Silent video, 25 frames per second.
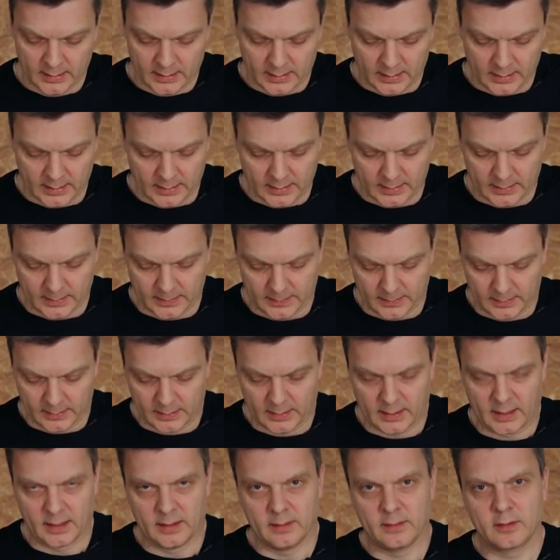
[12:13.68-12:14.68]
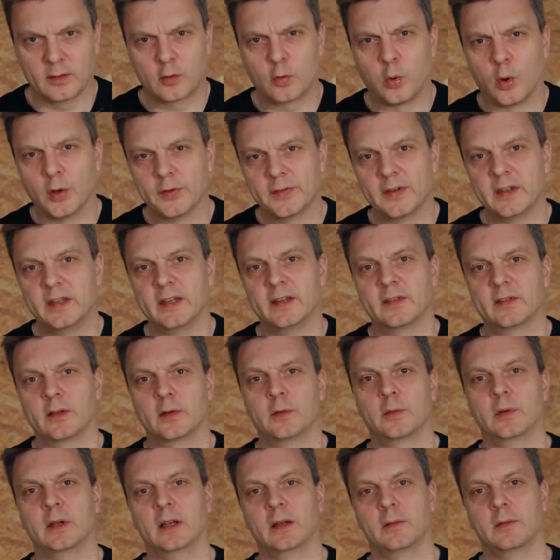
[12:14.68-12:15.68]
And the quantities are
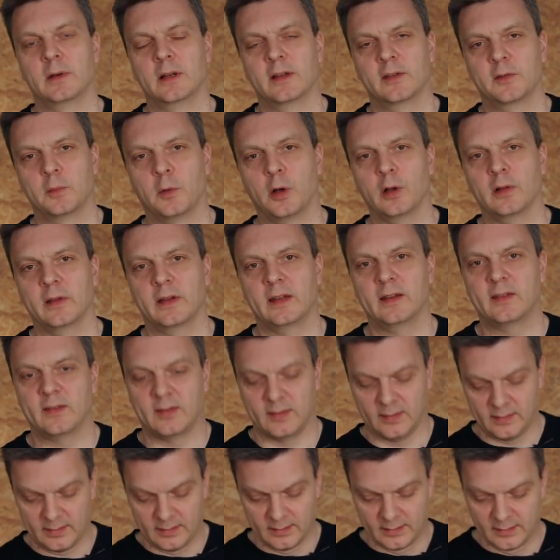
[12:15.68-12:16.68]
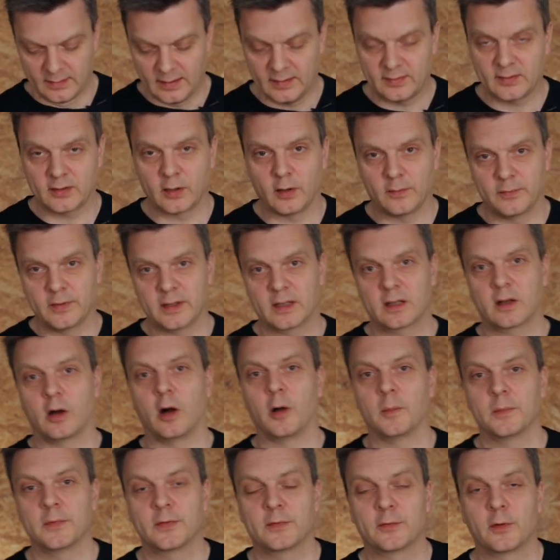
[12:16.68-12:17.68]
really, really small. This coffee
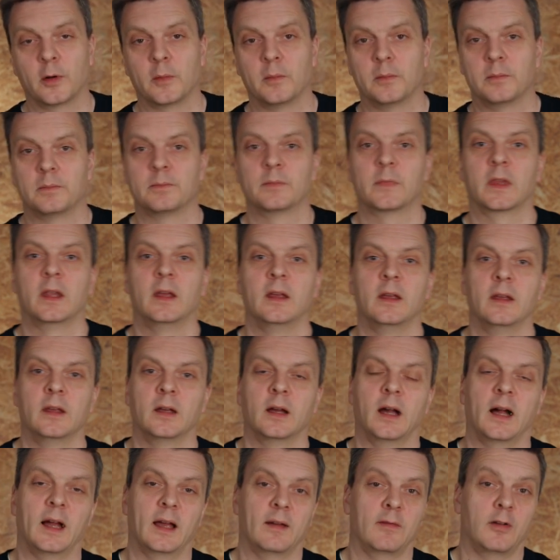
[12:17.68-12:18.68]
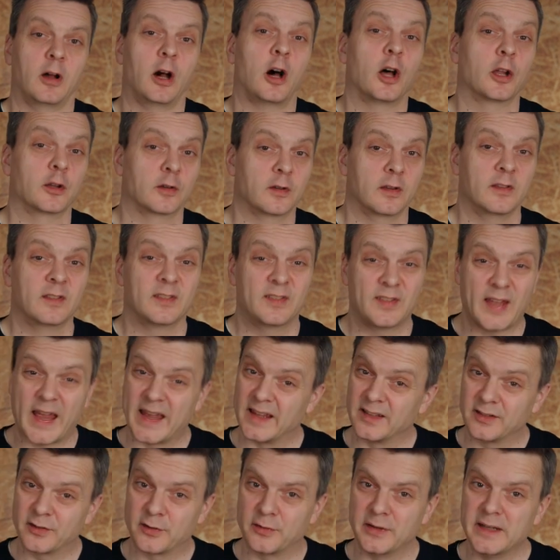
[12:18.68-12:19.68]
comes from, I have
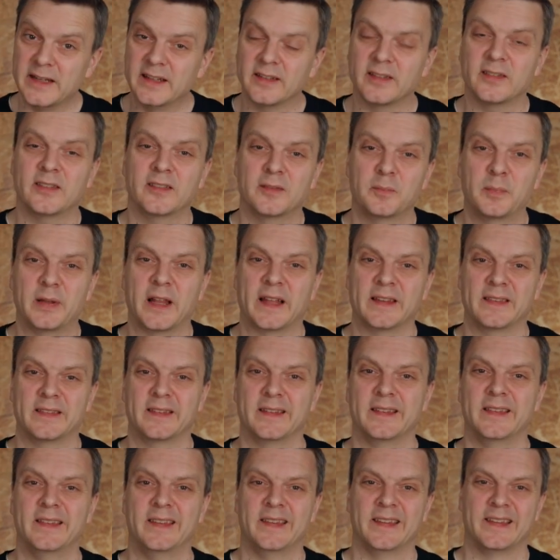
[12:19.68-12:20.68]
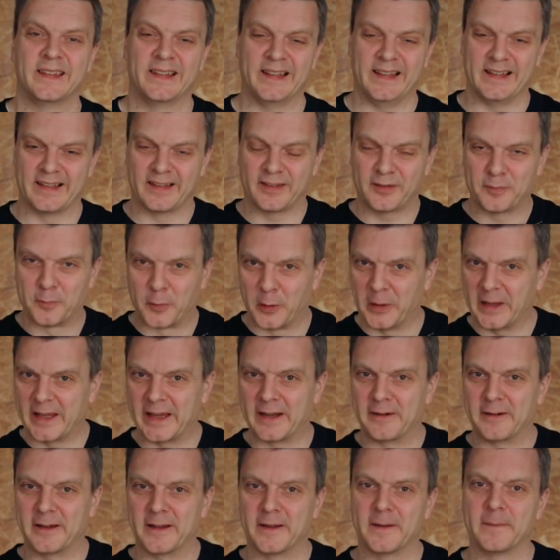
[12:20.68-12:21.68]
110 trees planted in a small
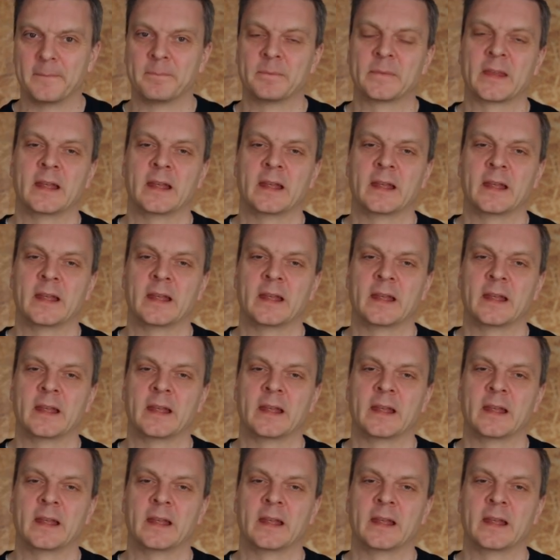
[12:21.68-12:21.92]
area.